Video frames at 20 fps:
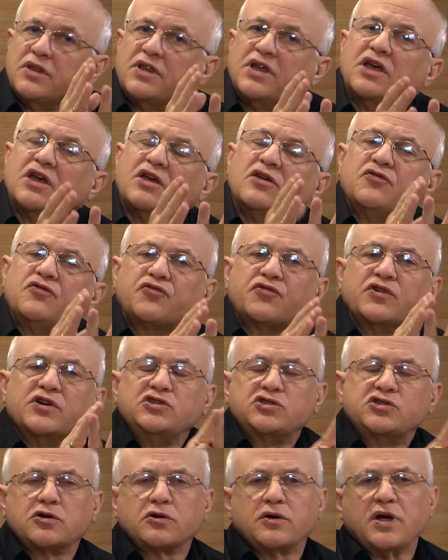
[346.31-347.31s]
the
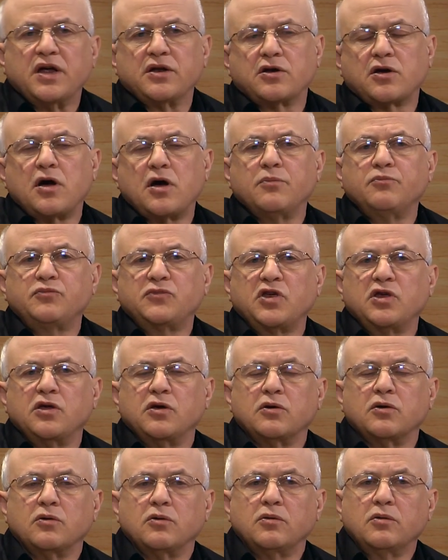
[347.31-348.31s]
infringer had come to
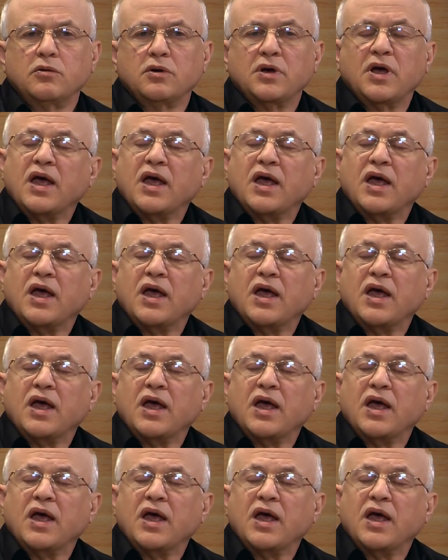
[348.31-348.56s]
you